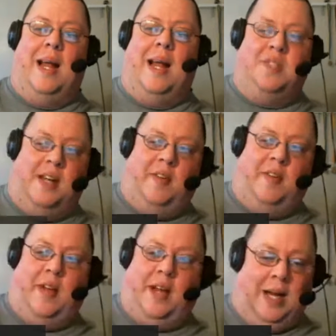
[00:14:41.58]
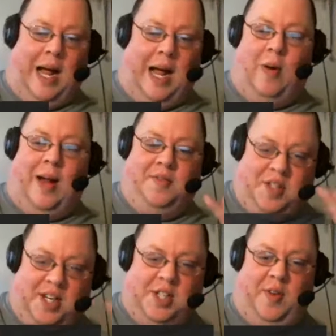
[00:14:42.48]
7 feet. I don't have
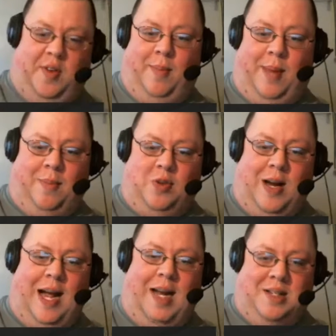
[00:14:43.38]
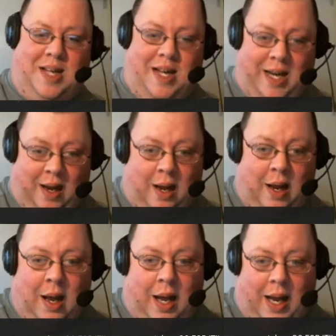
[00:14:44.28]
6 feet. But I'm trying to tell you,
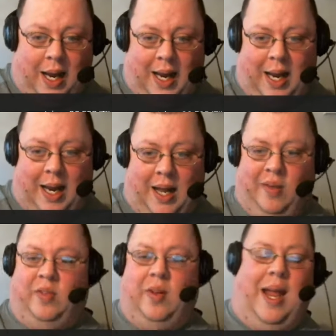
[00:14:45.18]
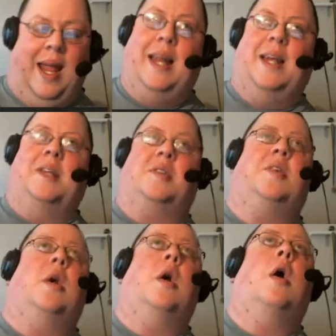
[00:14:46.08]
it is
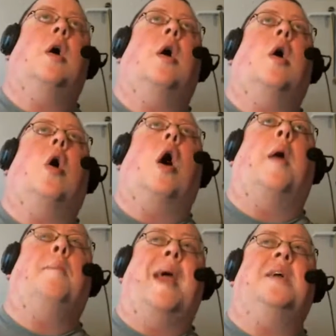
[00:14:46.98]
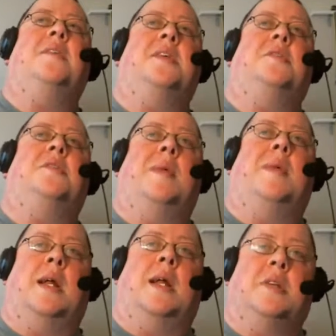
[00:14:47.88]
amazing to me that this